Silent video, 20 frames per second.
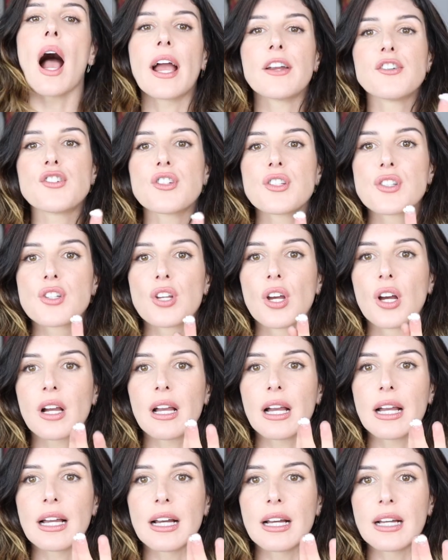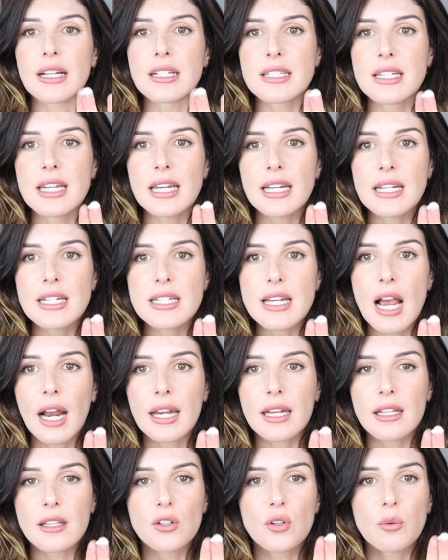I just took a teeny
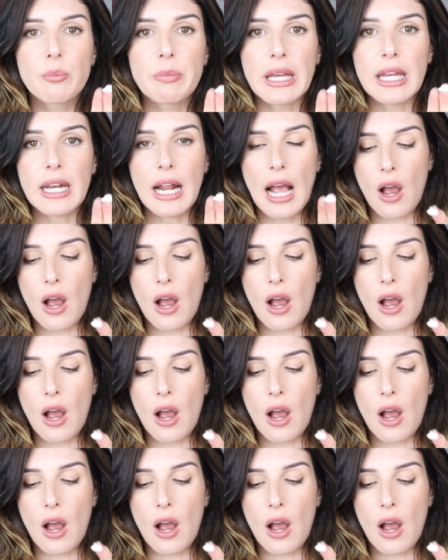tiny little bit